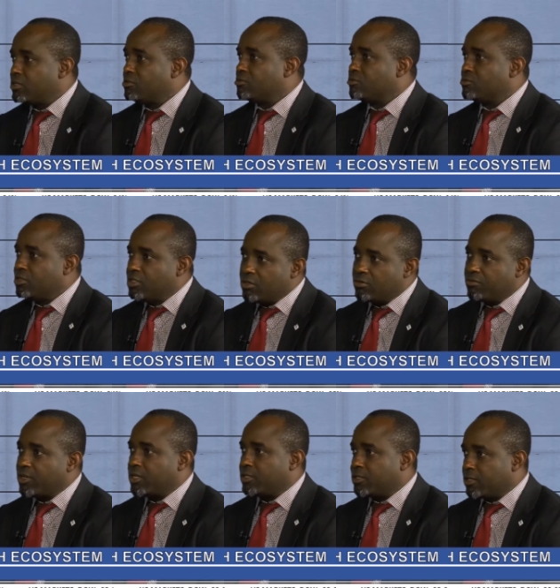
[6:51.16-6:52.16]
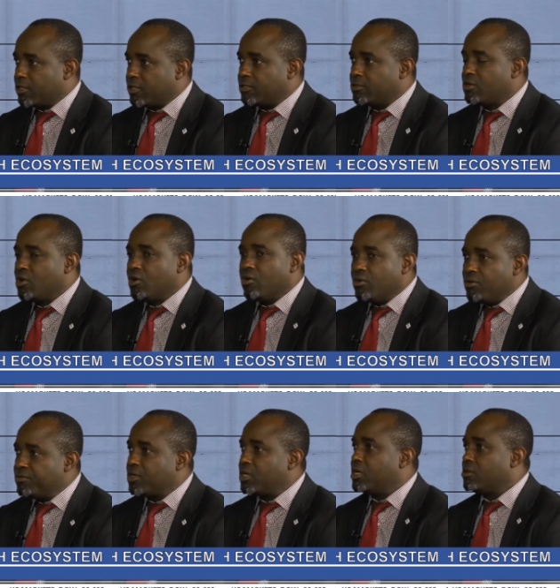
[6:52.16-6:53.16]
you read over it again,
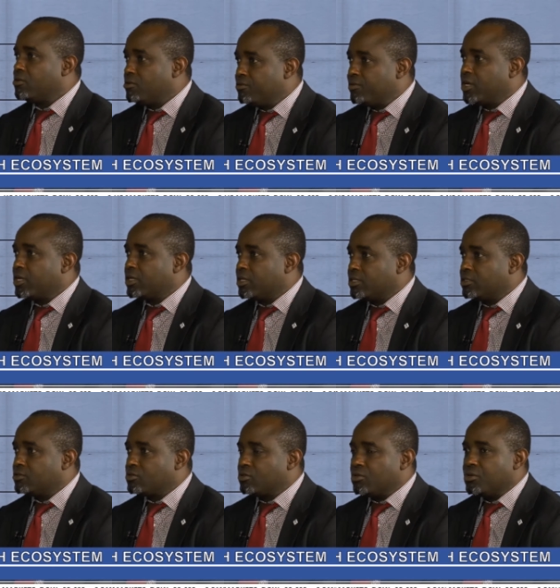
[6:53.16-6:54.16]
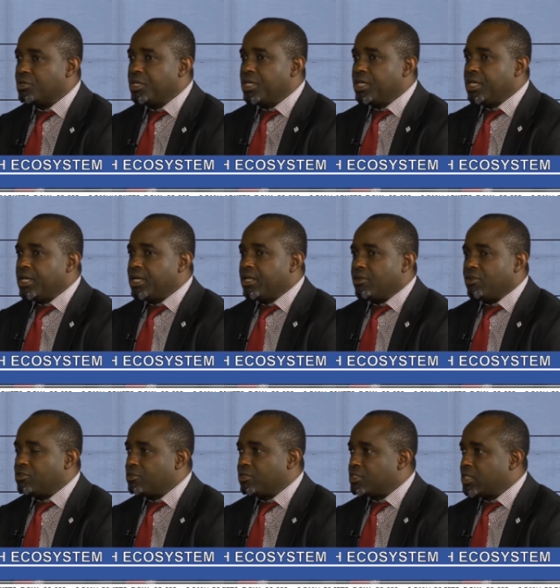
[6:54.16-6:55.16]
over and over again. So,
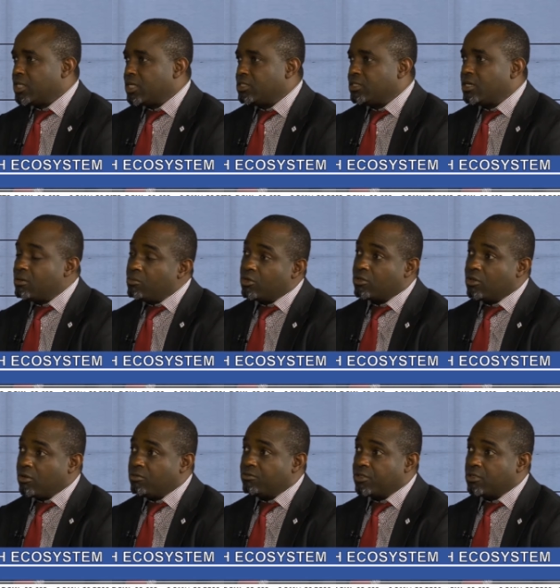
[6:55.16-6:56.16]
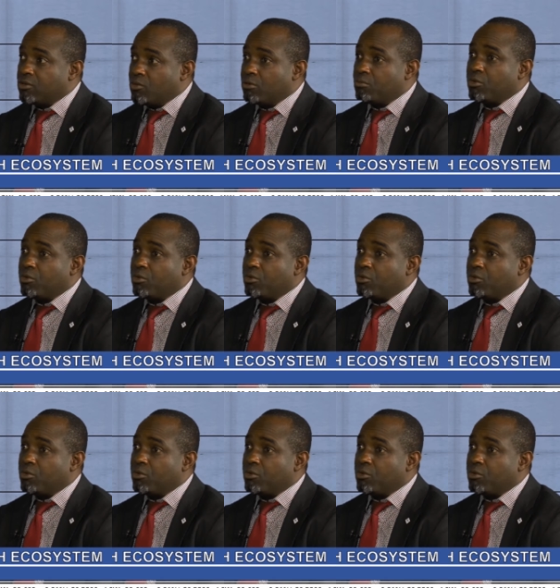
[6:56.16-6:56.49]
not just in Nigeria, but all over the world.